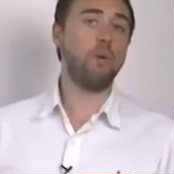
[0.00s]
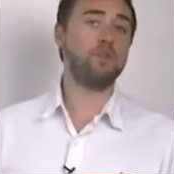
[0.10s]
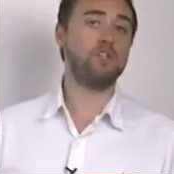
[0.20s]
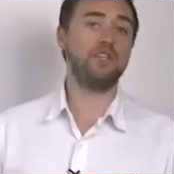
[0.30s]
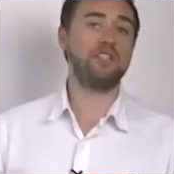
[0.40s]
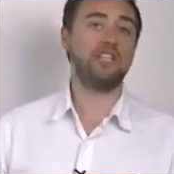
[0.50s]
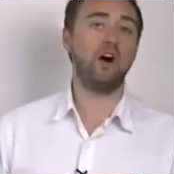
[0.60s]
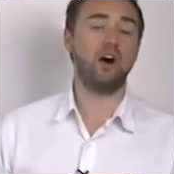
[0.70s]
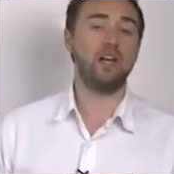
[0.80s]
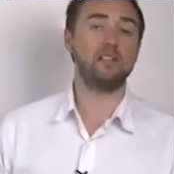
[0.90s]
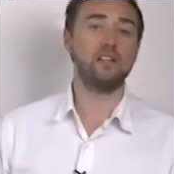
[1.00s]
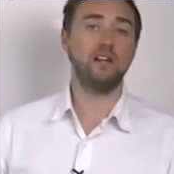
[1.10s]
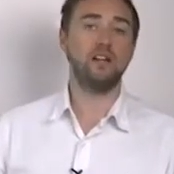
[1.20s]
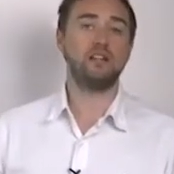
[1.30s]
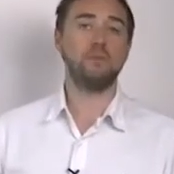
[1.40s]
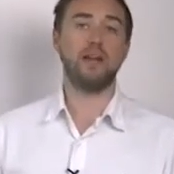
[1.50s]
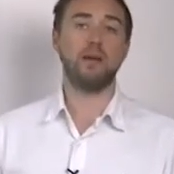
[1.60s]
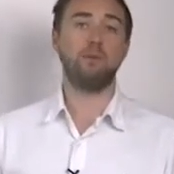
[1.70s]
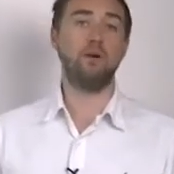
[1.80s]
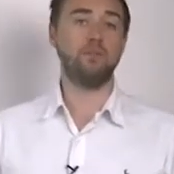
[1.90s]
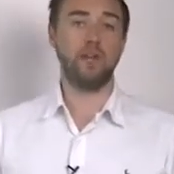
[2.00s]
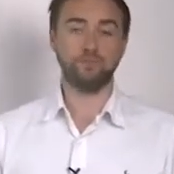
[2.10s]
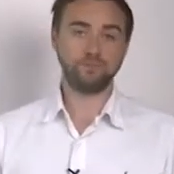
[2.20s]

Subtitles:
opportunity lies to make a profit.